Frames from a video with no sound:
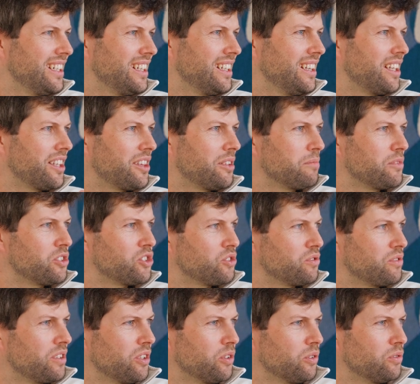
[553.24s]
let them issue
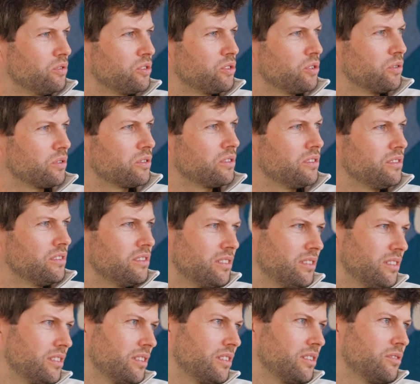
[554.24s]
their own token,
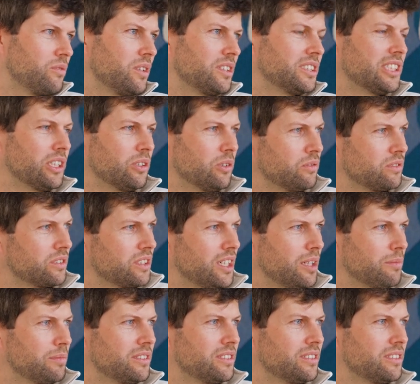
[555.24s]
raise their own
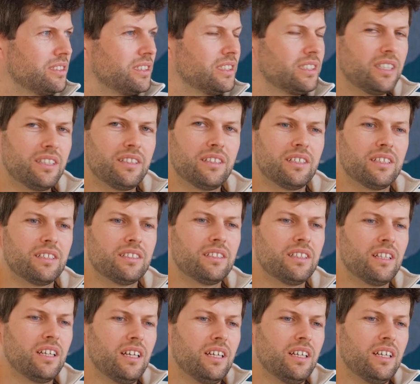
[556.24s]
capital, and then